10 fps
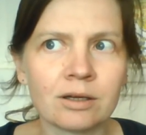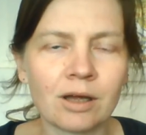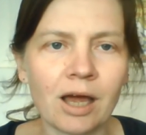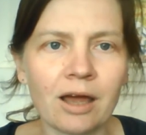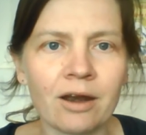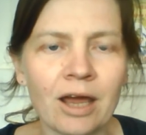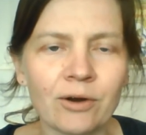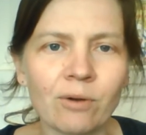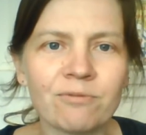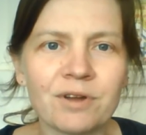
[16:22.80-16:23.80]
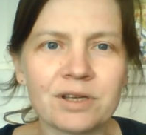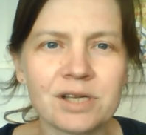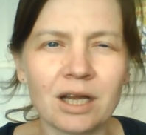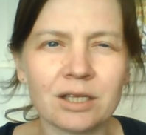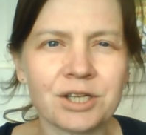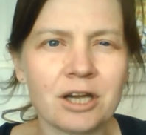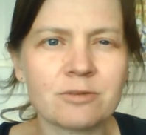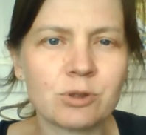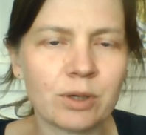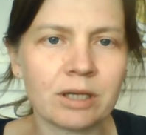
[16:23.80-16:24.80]
an obvious colour change
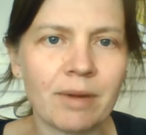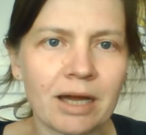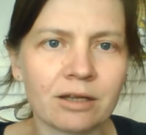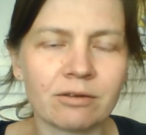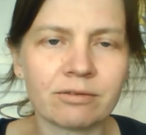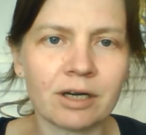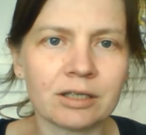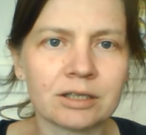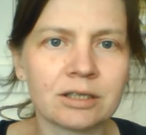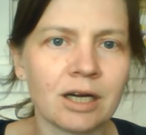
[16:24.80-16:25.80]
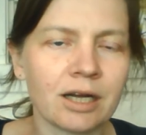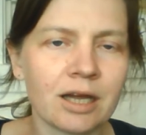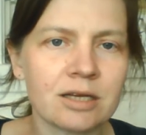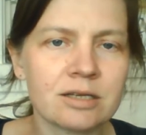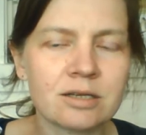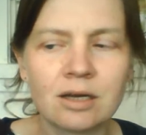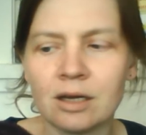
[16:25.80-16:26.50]
between the back and the front, I guess.